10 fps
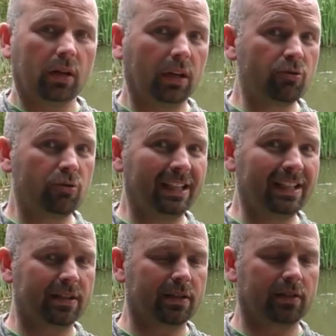and
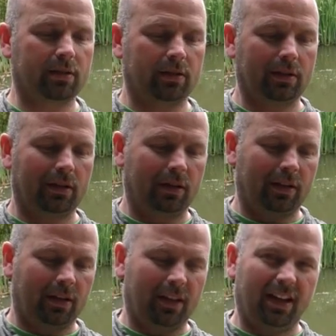release.
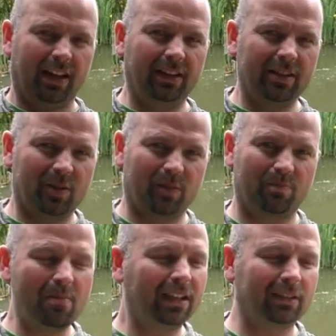And this
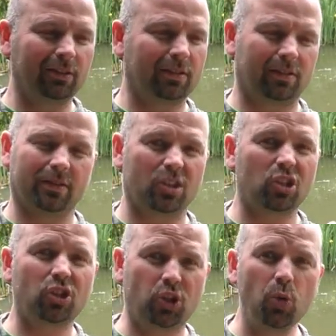might look
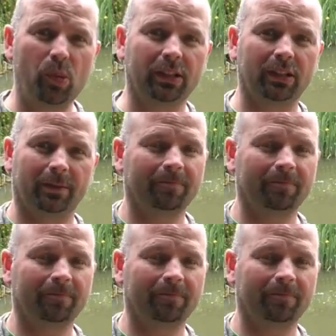stupid.